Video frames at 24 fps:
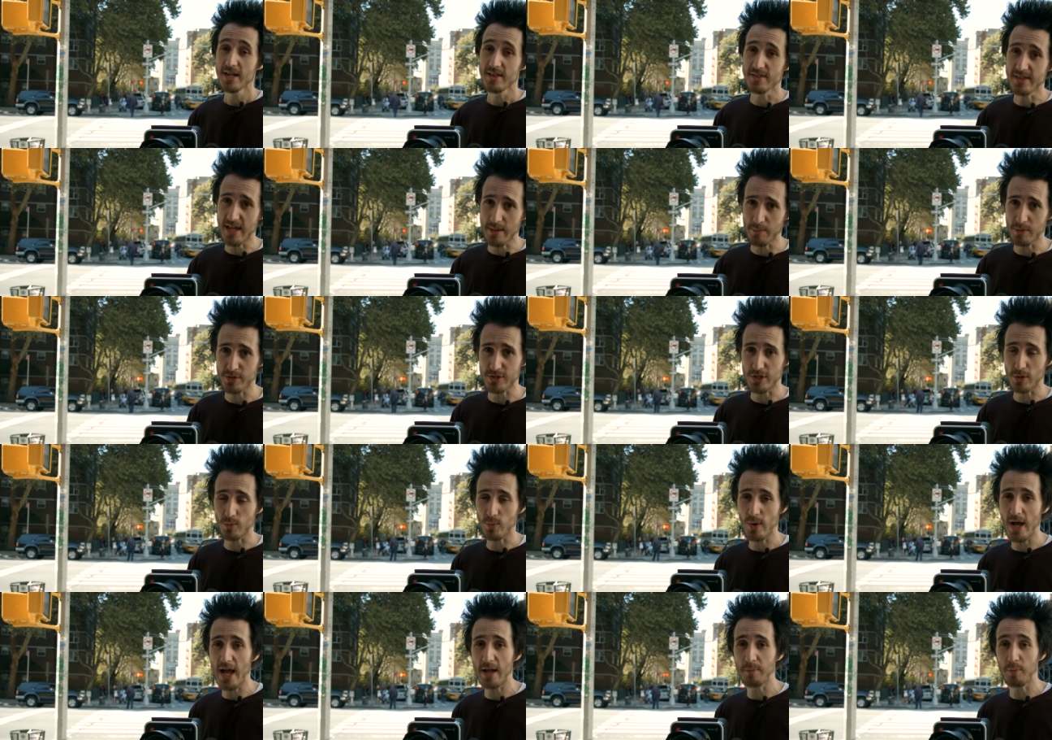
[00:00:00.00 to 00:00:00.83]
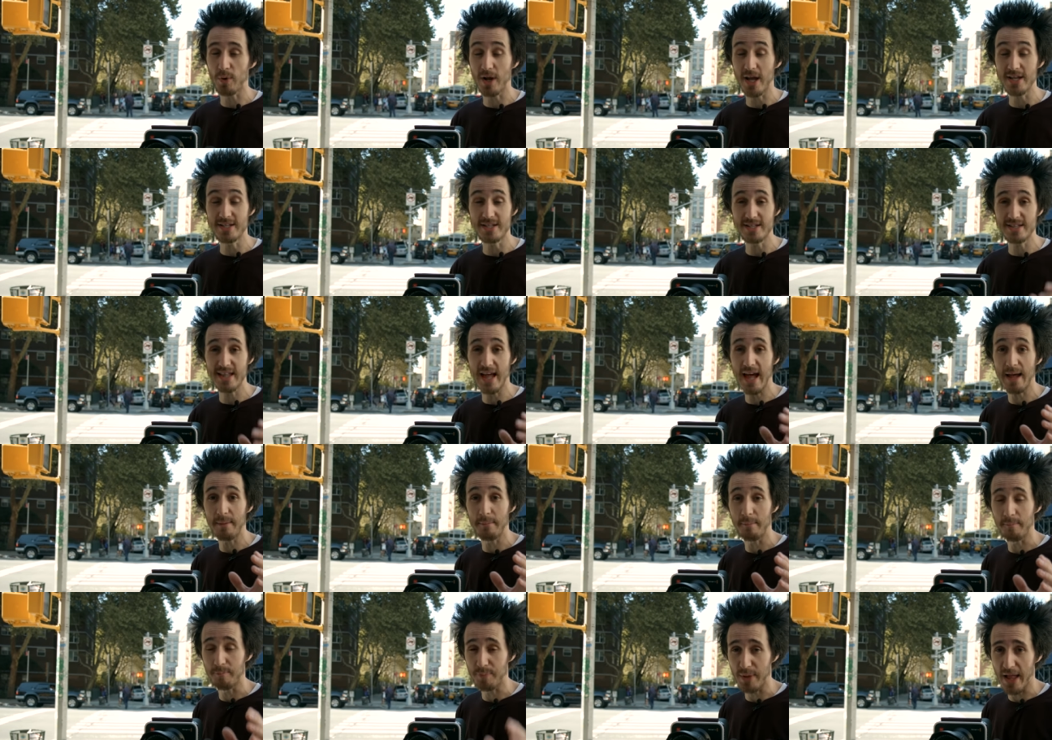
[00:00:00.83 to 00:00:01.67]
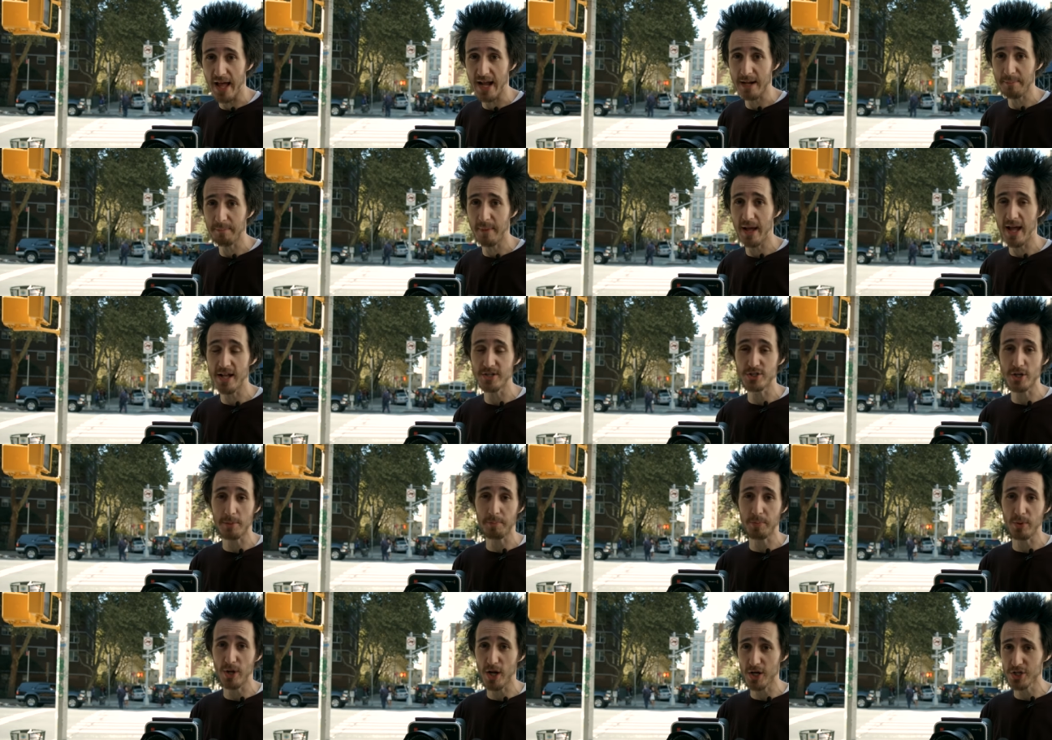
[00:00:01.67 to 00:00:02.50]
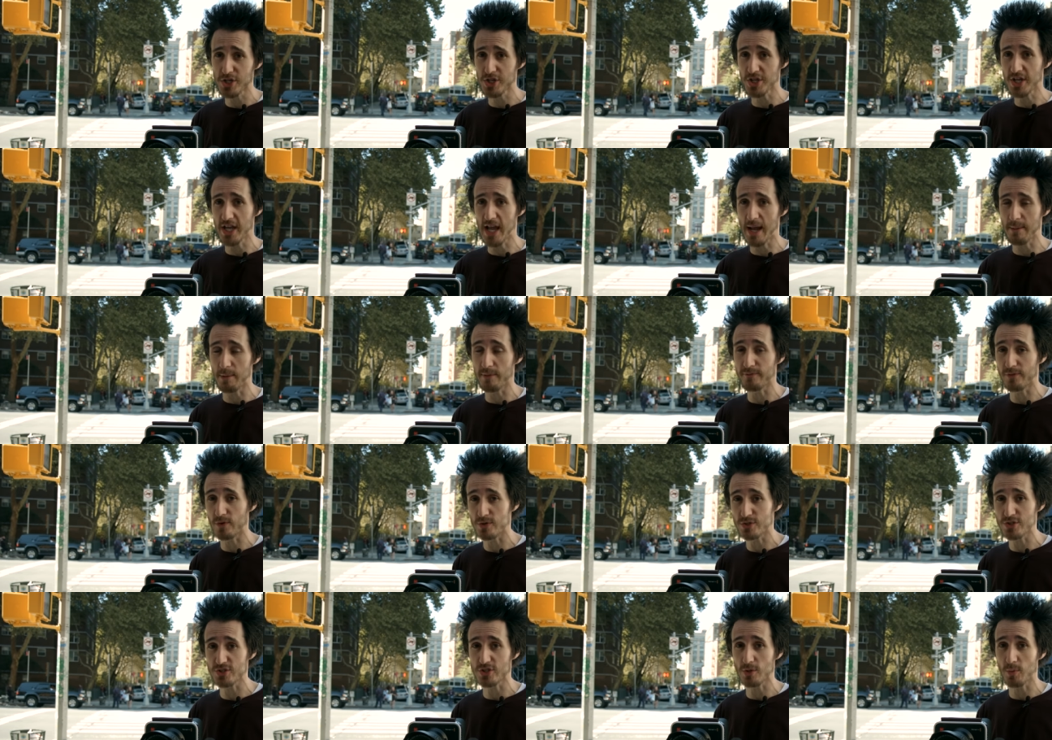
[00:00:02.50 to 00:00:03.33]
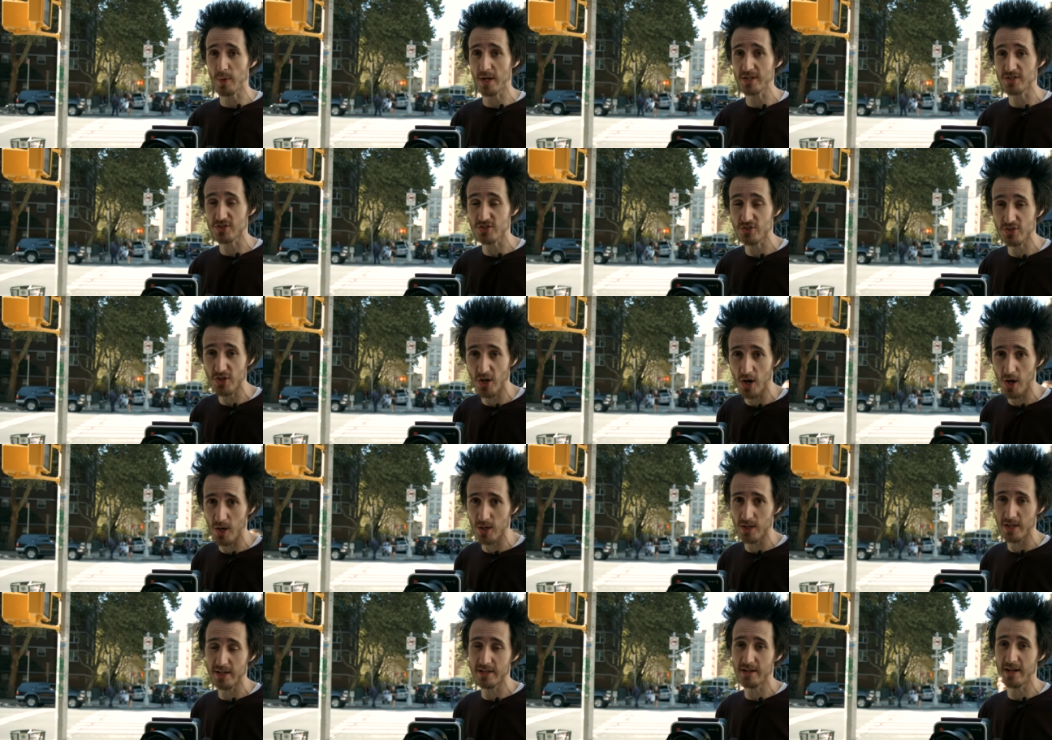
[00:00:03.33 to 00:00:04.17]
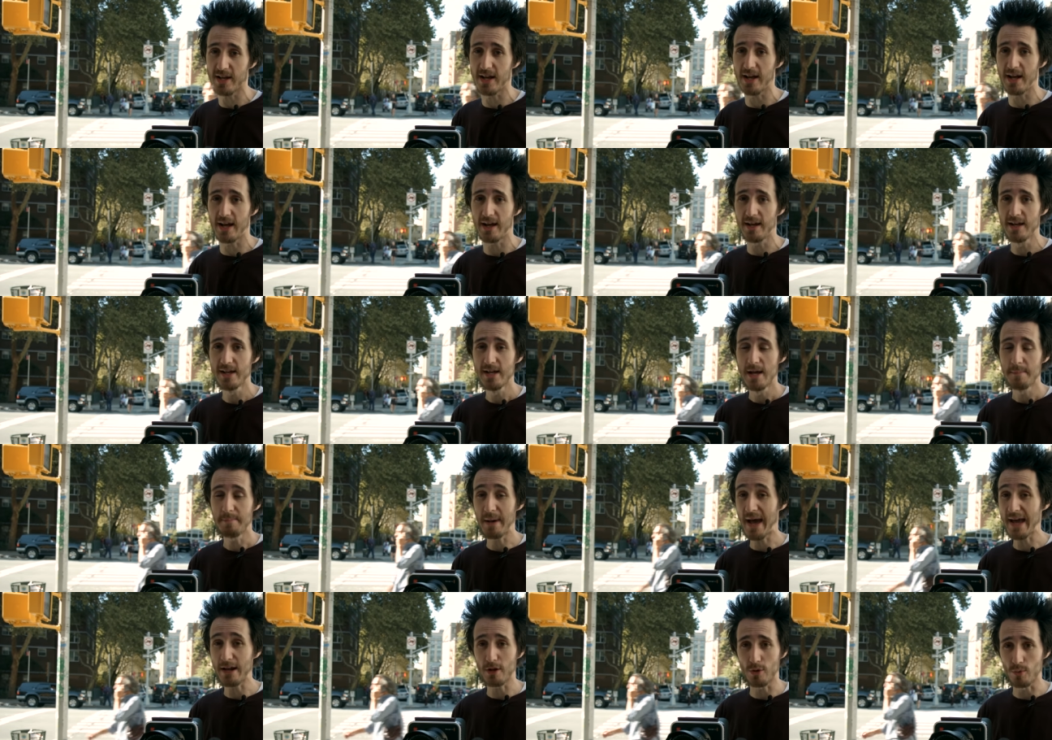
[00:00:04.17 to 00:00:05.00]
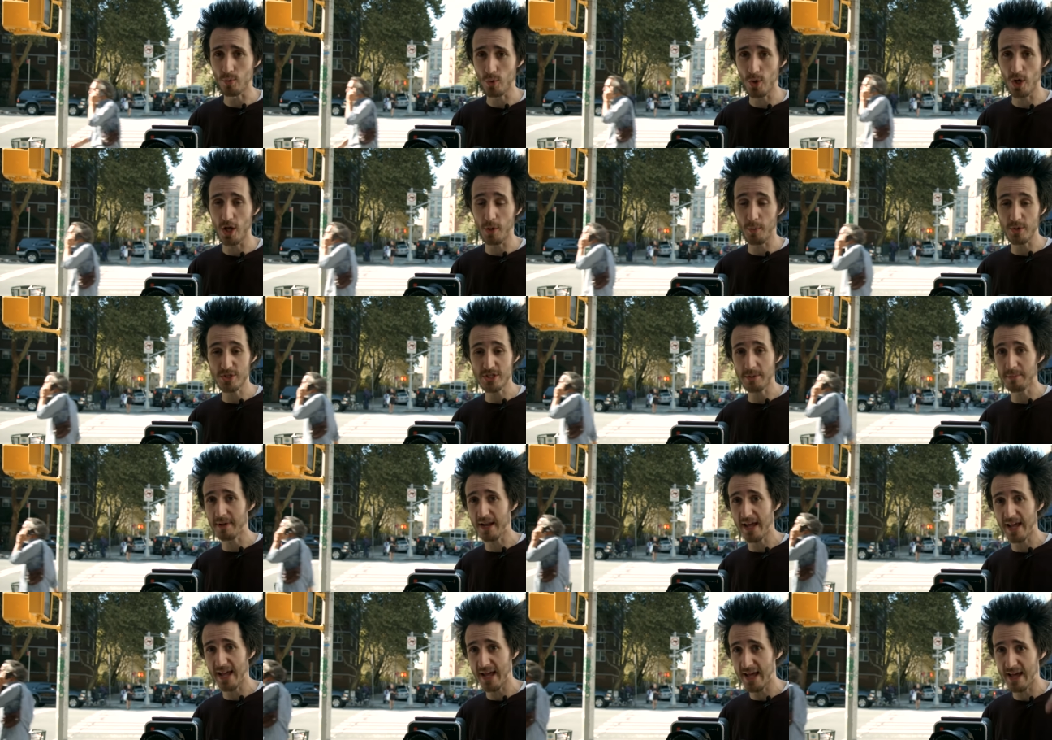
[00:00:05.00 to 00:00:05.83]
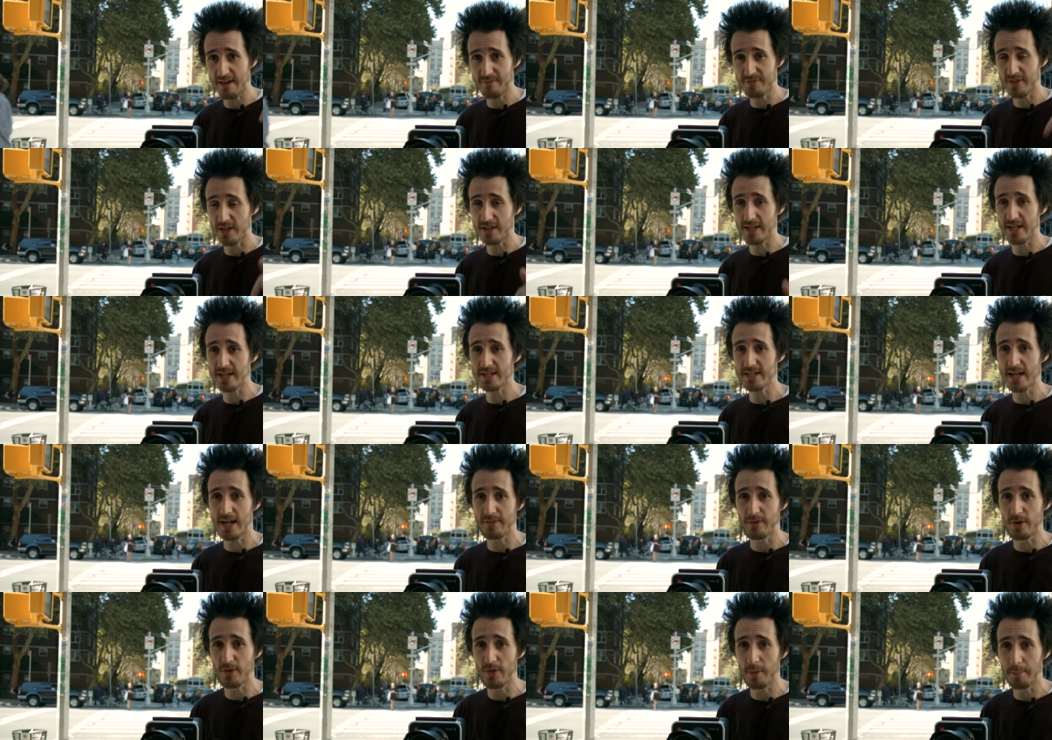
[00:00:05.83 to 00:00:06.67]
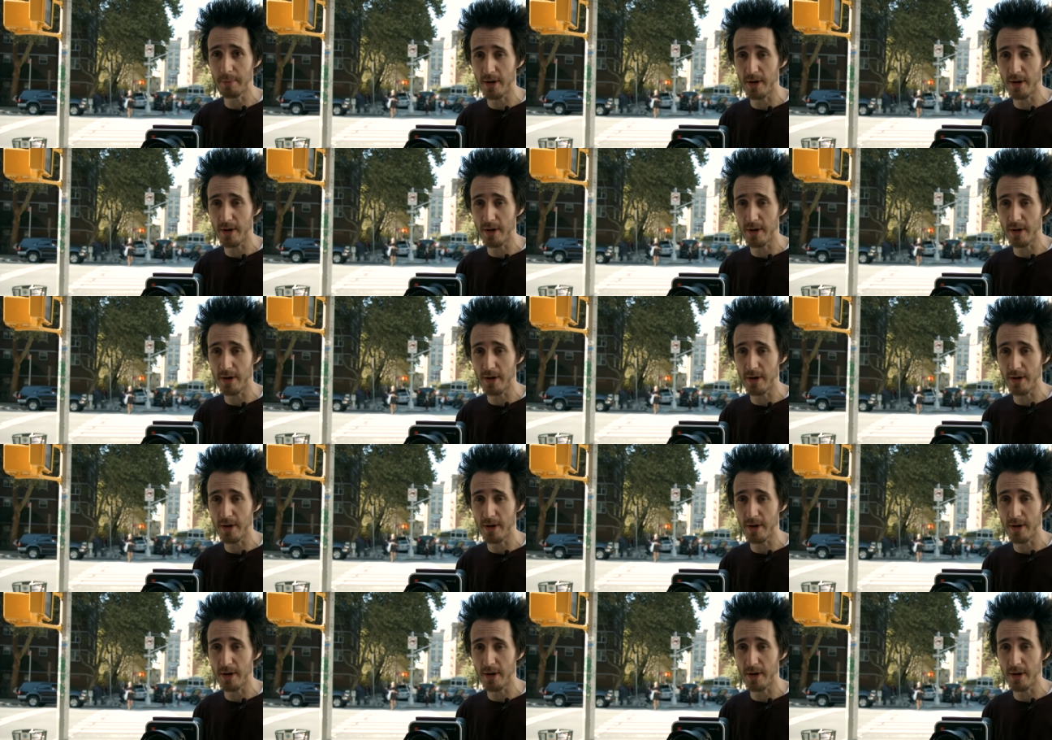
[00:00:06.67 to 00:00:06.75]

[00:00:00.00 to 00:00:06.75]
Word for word: than with the RED when I did that Blackmagic production camera versus the RED Scarlet Battle Royal, which I'm gonna have the link down there in the